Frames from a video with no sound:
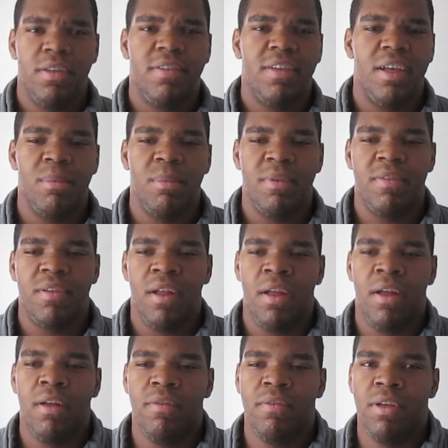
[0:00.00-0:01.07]
segments
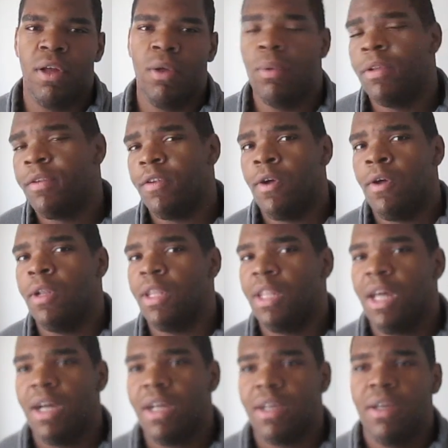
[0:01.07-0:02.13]
of, It's All
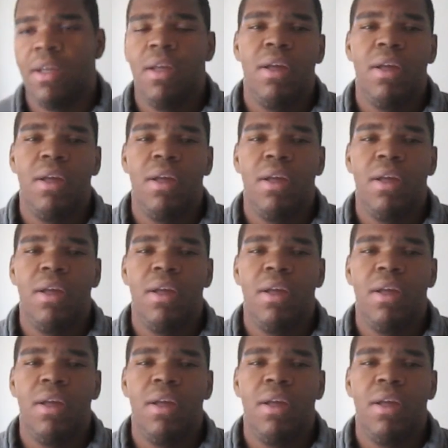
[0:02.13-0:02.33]
Luck.